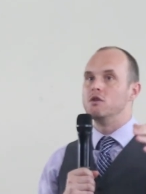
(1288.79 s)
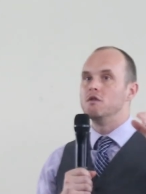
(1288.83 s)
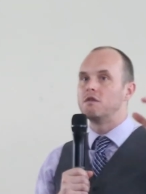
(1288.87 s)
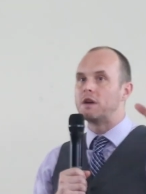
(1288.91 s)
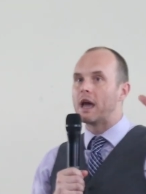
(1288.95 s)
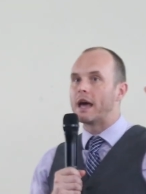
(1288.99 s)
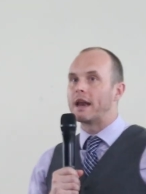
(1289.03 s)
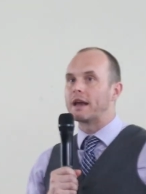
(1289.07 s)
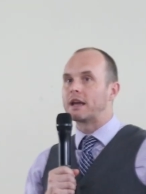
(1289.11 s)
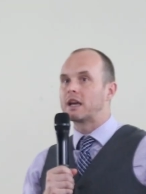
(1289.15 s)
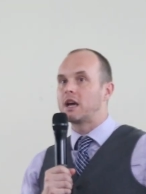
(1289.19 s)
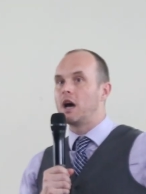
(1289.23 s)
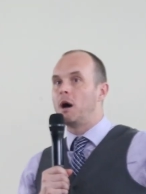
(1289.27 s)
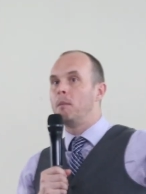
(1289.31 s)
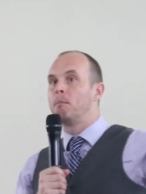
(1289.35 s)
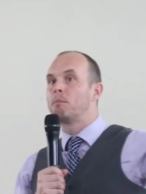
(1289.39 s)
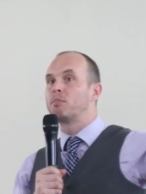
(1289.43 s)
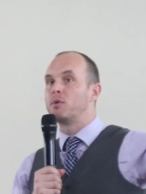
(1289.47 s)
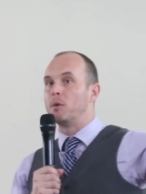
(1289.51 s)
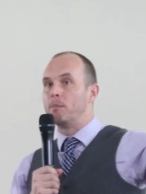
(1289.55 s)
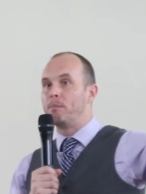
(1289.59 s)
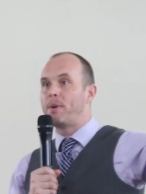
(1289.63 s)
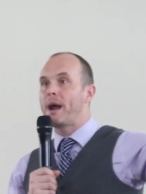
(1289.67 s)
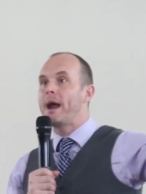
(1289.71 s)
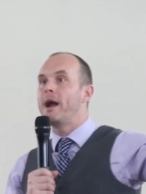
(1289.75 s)
You've got to
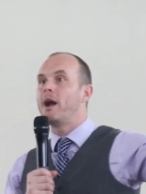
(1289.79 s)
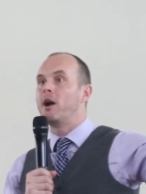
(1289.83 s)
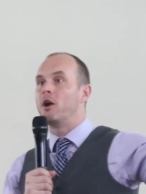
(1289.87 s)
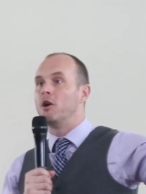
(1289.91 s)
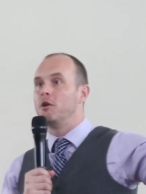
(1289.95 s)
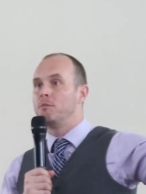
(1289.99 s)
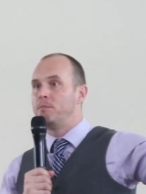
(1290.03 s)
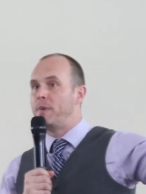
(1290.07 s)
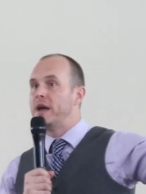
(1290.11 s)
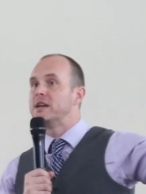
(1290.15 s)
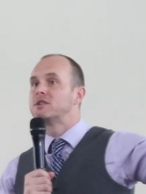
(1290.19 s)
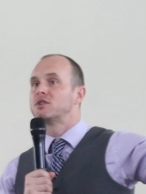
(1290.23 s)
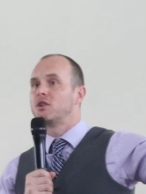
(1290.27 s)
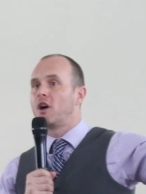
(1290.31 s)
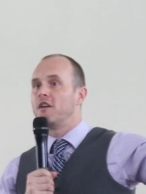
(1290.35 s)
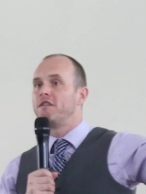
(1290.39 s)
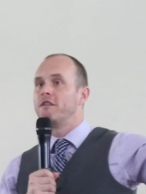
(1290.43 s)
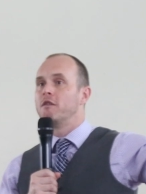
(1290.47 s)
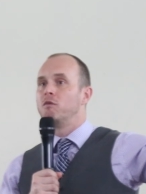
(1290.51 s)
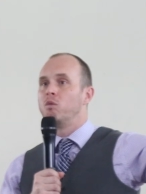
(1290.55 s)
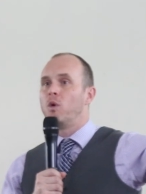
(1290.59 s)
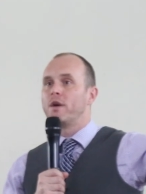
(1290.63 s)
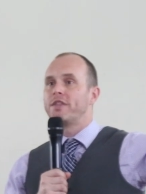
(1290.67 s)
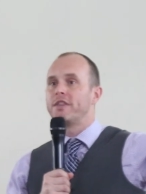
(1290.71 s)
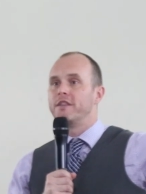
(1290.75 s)
come prepared based
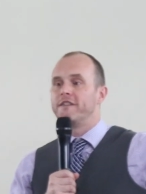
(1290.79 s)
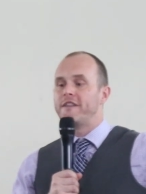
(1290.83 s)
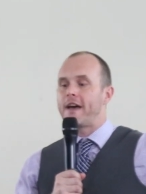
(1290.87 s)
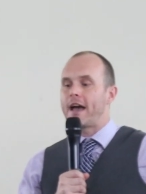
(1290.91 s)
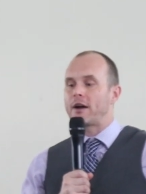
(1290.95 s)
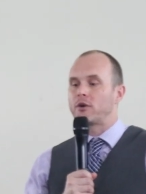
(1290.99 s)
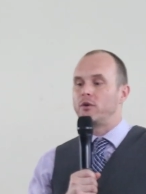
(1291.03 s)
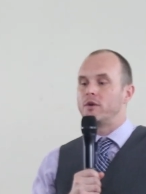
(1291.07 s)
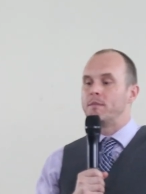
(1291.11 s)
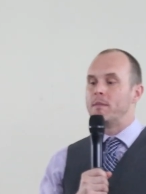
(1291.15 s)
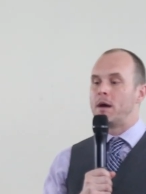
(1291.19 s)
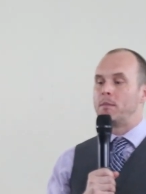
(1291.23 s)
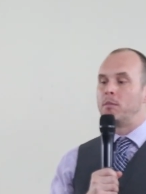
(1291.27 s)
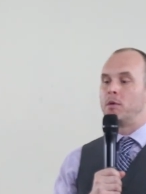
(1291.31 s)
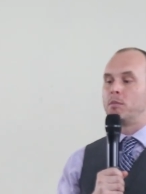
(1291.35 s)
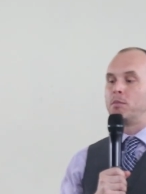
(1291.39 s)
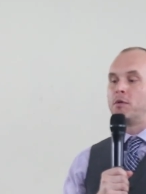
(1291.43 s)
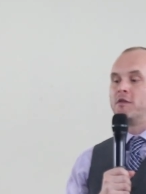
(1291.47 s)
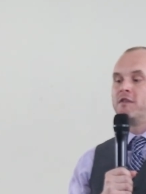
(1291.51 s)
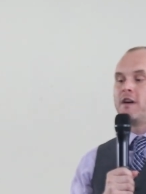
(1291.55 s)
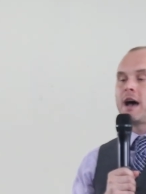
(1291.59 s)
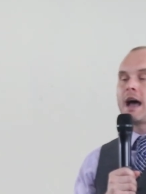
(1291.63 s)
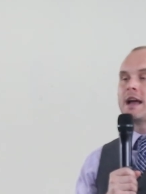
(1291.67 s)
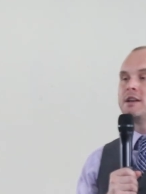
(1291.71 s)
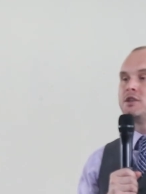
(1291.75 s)
off of what the faculty member
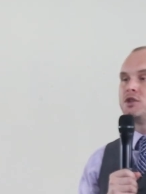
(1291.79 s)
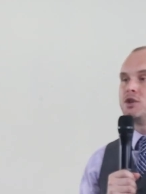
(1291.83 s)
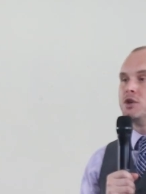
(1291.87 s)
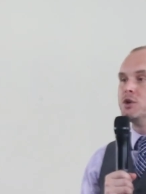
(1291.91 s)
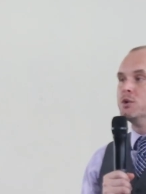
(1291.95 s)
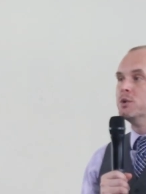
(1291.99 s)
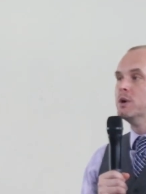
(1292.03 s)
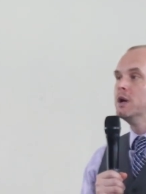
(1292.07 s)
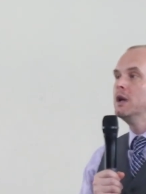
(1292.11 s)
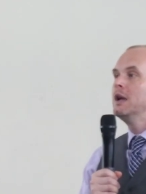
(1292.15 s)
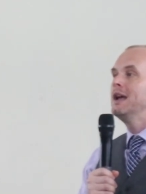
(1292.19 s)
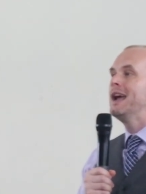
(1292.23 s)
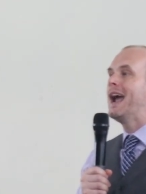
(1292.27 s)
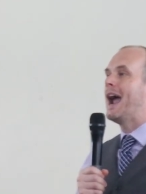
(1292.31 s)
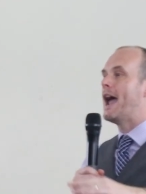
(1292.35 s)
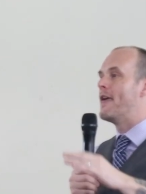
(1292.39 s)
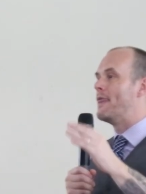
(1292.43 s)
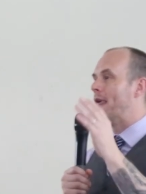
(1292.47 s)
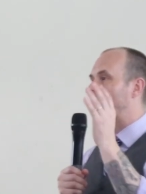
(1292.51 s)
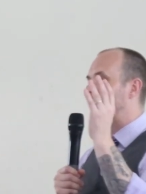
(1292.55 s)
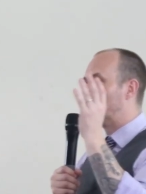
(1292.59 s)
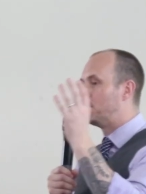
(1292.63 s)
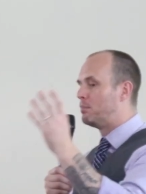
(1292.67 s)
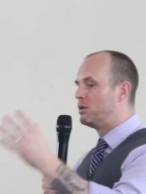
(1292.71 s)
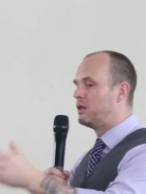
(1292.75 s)
provides you and
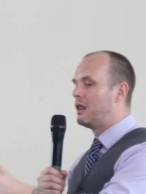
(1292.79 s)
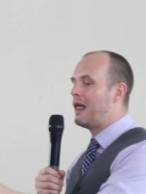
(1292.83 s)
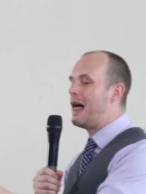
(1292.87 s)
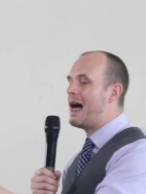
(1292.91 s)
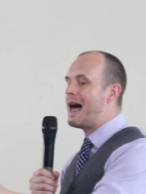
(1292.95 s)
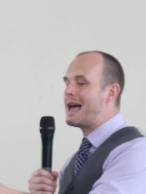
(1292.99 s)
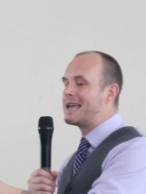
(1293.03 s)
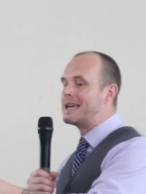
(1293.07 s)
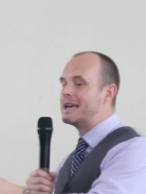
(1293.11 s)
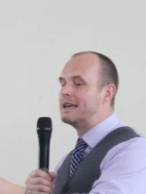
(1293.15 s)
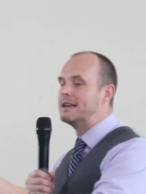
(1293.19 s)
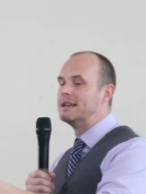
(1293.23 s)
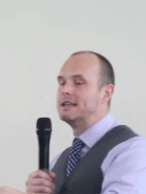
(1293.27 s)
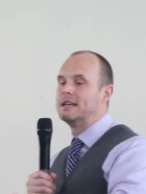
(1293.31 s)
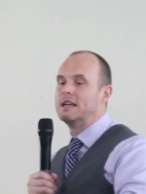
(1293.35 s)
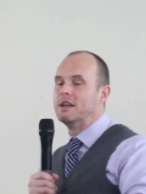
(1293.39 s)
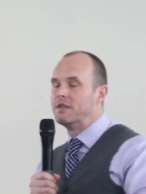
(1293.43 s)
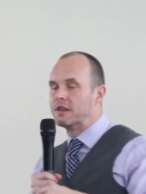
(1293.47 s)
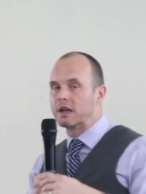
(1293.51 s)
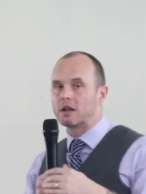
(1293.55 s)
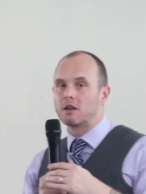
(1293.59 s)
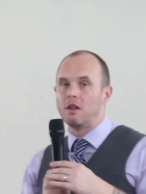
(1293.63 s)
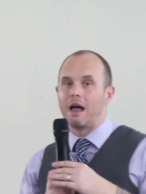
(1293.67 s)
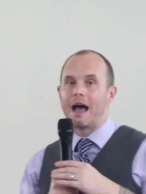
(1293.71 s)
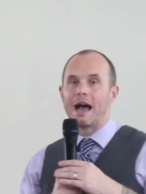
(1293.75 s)
then apply it in
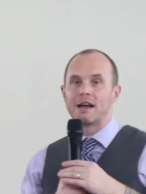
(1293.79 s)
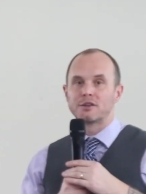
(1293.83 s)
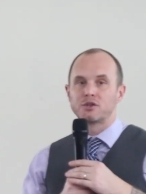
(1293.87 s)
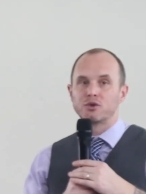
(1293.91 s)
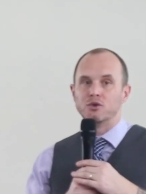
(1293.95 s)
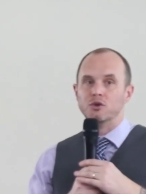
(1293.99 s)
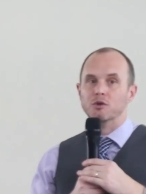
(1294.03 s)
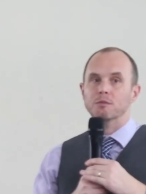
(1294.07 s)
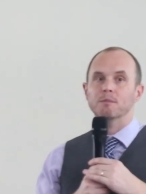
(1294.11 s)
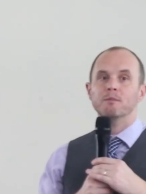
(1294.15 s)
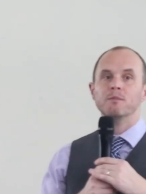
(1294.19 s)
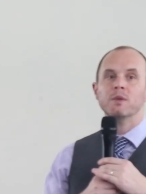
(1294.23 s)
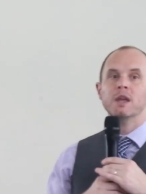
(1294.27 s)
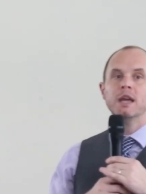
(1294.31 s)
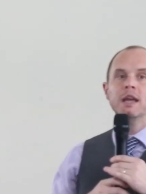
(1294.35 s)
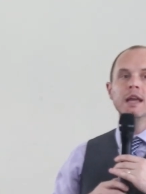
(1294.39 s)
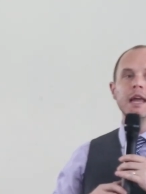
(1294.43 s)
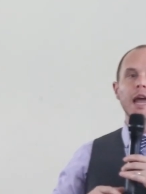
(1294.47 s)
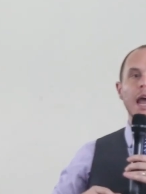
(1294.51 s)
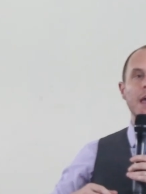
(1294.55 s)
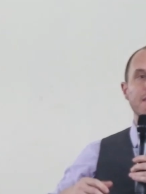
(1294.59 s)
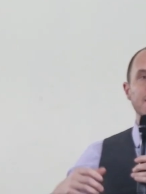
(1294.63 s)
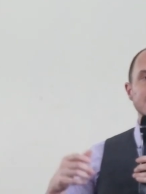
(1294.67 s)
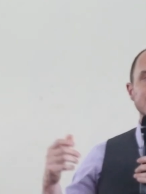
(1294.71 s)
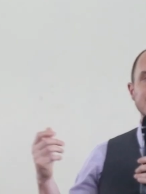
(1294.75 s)
the classroom.
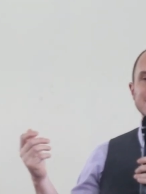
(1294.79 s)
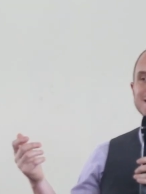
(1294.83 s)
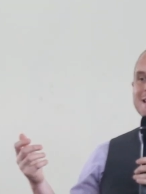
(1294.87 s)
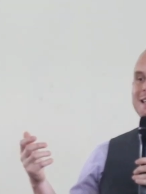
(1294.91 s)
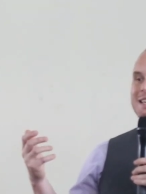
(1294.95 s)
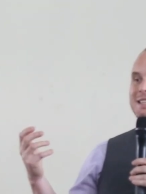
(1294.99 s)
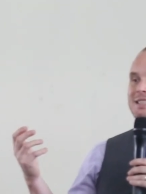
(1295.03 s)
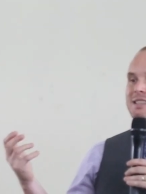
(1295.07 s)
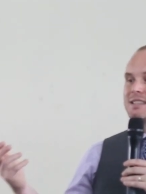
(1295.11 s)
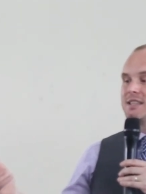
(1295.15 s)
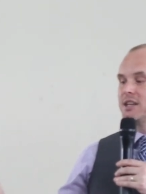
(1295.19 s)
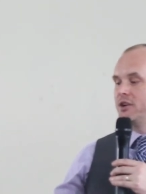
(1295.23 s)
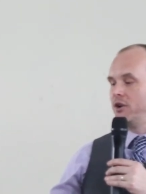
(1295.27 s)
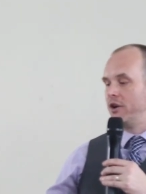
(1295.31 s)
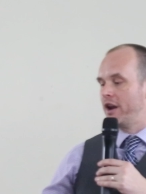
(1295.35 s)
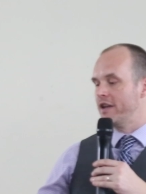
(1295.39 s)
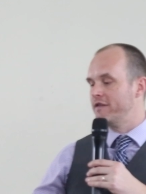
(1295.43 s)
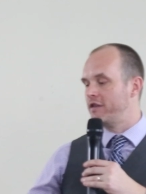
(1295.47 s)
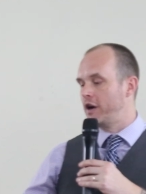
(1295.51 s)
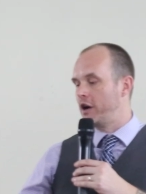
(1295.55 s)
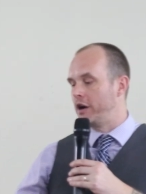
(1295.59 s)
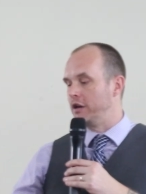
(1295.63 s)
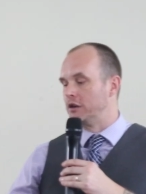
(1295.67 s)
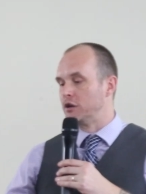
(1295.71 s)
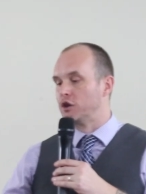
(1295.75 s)
And this is considered a
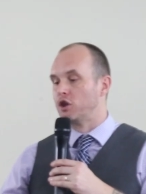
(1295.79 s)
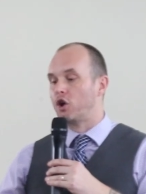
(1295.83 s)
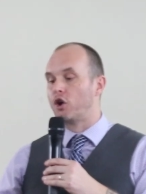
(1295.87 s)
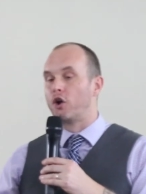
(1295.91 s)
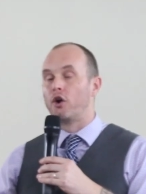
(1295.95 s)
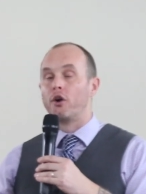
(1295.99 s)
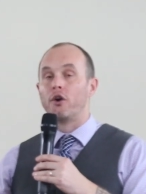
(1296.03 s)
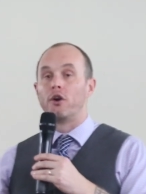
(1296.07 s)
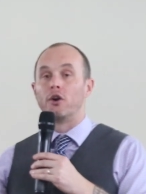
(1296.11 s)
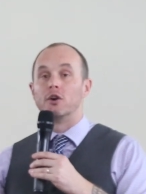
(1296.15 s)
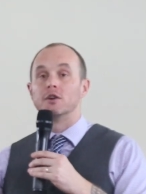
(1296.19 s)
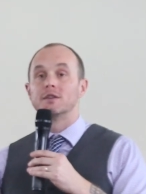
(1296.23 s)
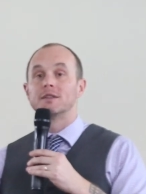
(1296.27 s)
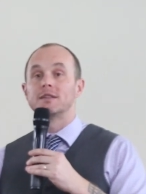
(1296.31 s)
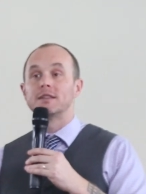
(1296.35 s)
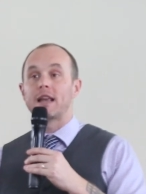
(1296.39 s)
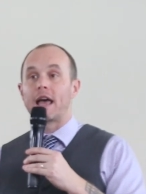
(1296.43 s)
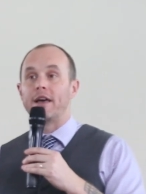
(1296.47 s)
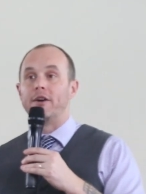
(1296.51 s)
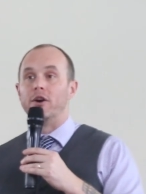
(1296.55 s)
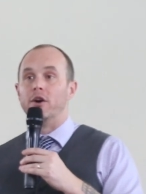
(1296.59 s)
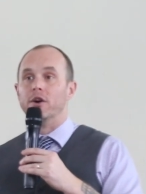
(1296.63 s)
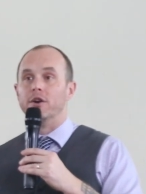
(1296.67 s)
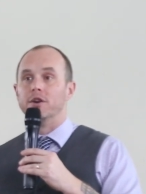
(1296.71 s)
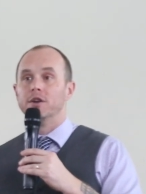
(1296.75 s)
very
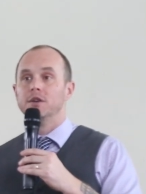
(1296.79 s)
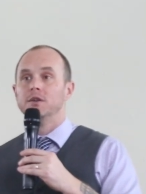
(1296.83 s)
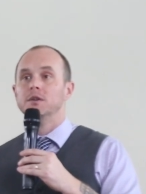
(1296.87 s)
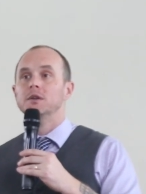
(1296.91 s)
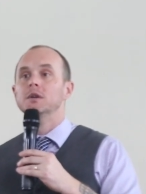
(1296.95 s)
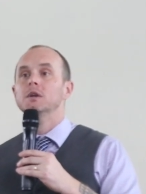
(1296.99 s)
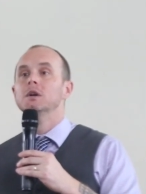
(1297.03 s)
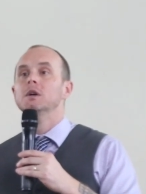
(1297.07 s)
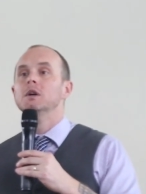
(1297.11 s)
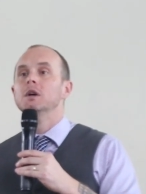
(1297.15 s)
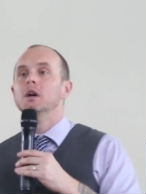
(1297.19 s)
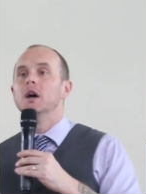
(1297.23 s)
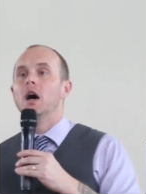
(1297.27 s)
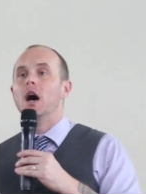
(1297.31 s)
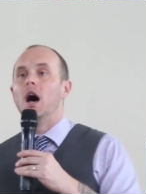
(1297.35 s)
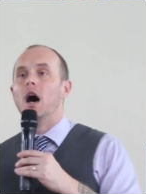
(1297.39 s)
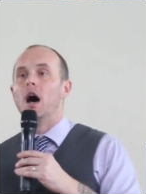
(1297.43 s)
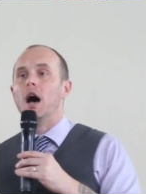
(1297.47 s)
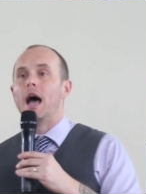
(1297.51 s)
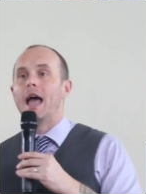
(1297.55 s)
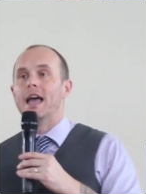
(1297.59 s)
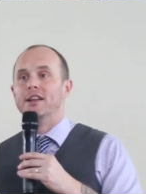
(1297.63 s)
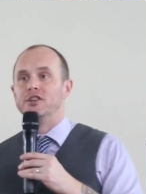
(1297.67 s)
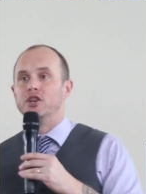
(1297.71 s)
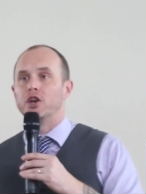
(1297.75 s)
learner-centered
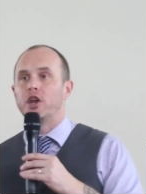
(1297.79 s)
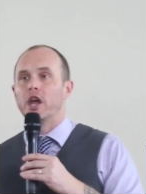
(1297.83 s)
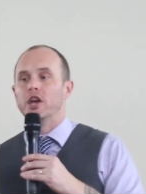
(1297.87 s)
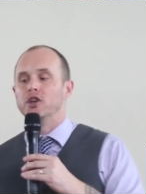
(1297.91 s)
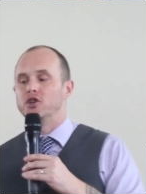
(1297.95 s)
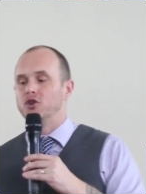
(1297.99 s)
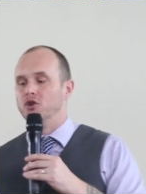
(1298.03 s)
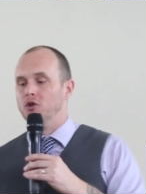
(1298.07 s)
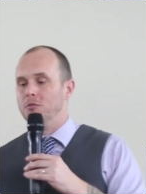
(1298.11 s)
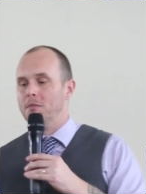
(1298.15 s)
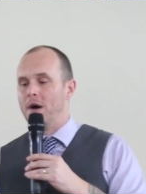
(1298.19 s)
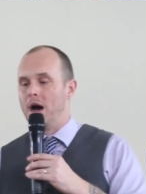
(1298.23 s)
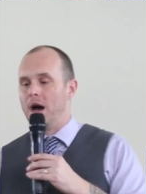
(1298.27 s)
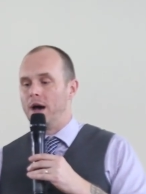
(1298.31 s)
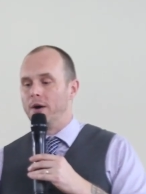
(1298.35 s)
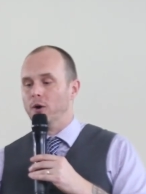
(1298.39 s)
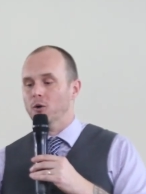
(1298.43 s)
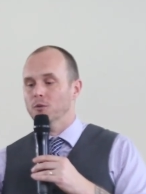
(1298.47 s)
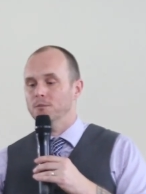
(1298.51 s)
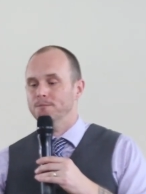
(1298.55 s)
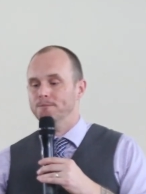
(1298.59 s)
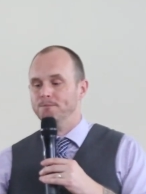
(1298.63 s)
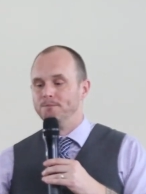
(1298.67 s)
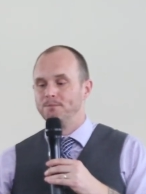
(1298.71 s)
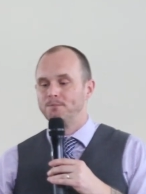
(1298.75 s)
educational
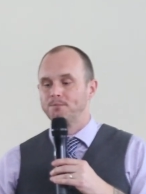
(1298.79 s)
model.